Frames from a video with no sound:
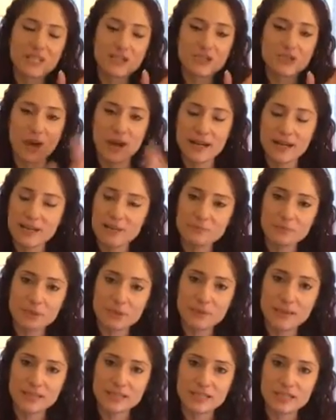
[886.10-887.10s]
Try to
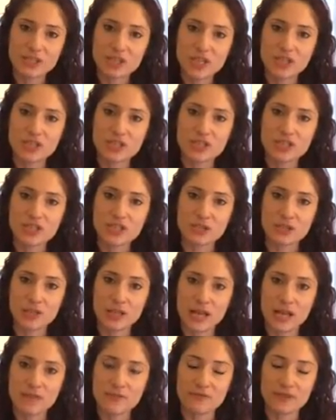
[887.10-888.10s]
implement these changes in your
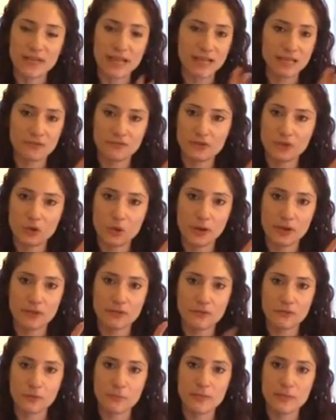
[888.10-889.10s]
life. Again, if you're going
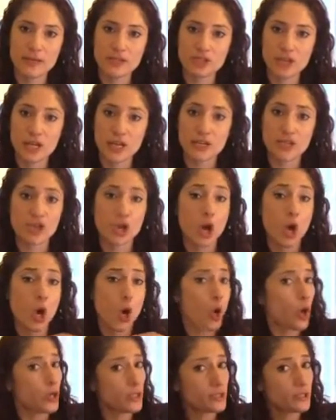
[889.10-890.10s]
through a big change
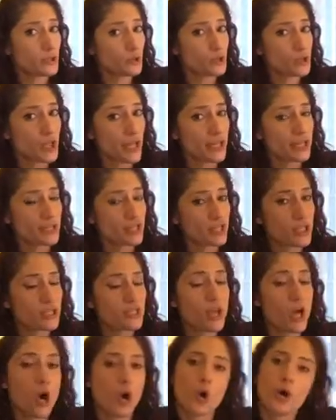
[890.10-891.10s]
or little
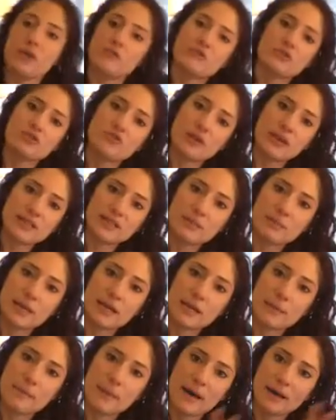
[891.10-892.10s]
changes, or if you're trying to
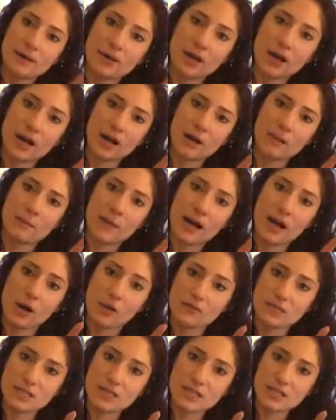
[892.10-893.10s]
make a better
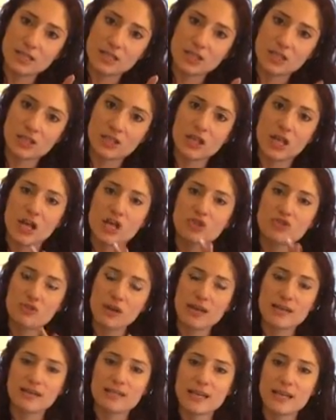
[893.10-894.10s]
health decision,
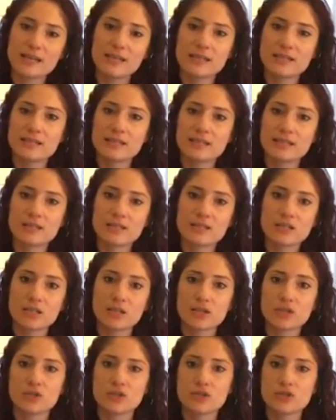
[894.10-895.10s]
try to take these things into
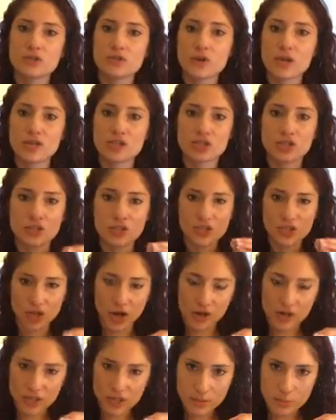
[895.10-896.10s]
consideration.
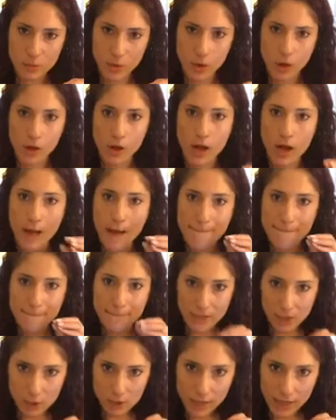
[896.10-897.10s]
Start small,
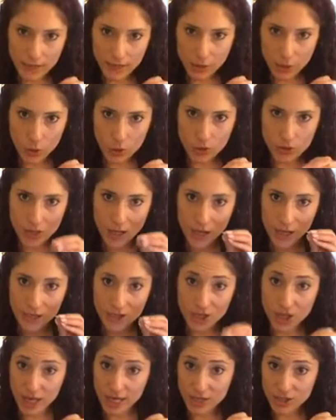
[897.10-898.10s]
build on those
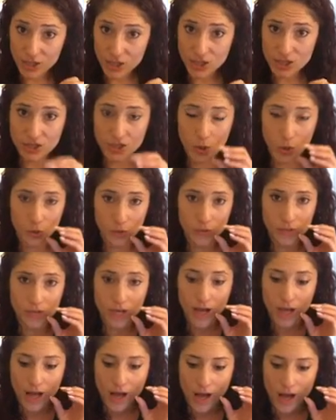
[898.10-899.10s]
changes, those
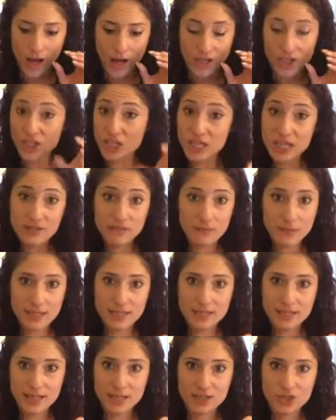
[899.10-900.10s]

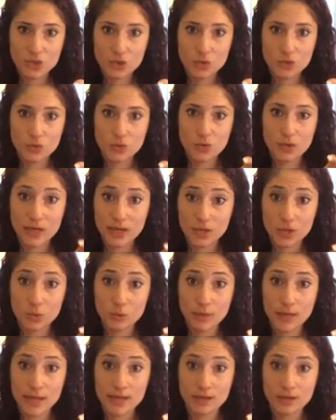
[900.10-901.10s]
achievements that you
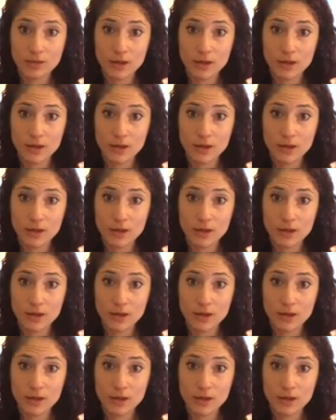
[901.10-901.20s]
make